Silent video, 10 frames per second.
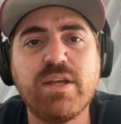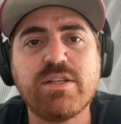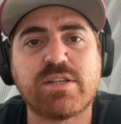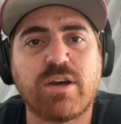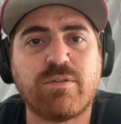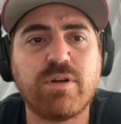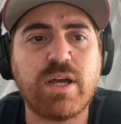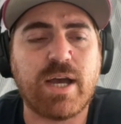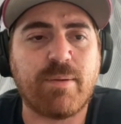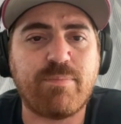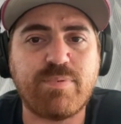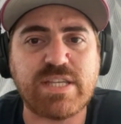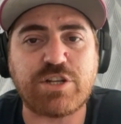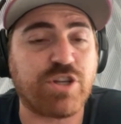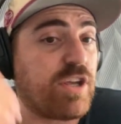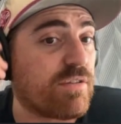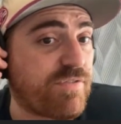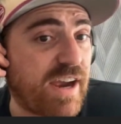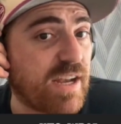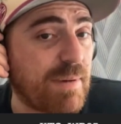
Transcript: So potentially you can find